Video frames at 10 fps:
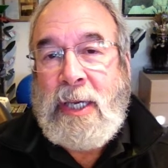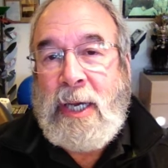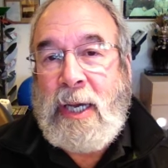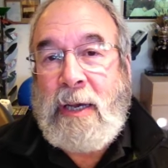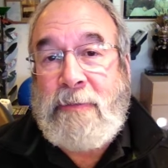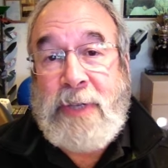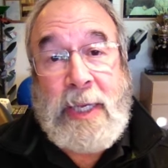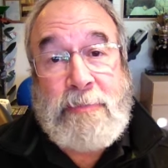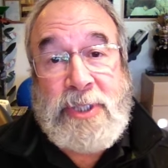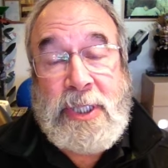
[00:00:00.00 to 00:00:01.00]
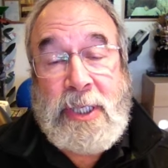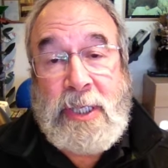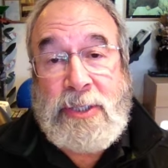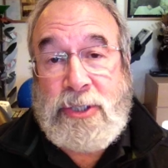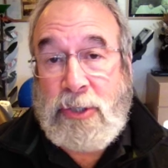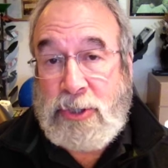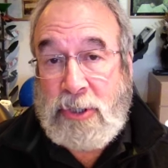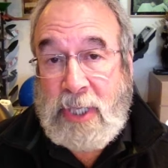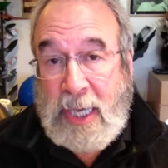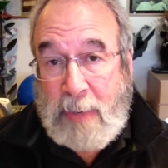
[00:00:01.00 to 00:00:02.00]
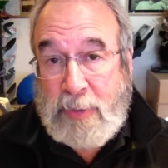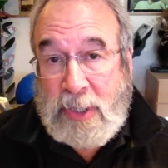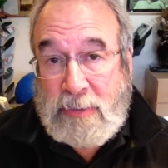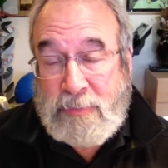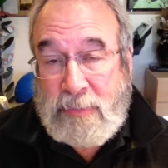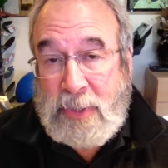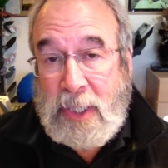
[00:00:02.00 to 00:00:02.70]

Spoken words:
of MCE Social Capital.